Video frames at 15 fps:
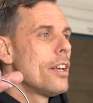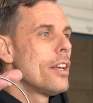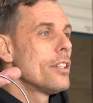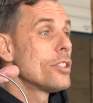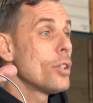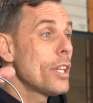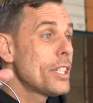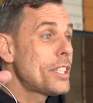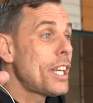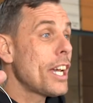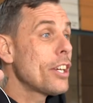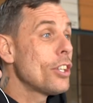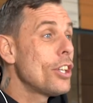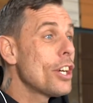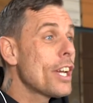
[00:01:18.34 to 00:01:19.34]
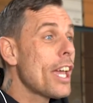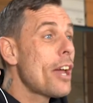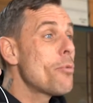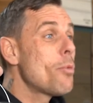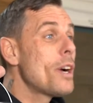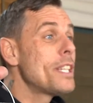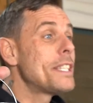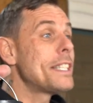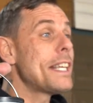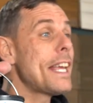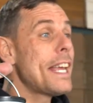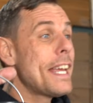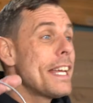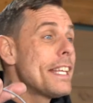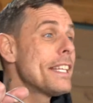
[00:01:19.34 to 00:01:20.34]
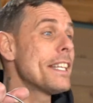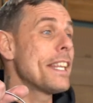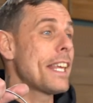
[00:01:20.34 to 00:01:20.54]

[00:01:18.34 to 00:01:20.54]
So let's take a look at what's in the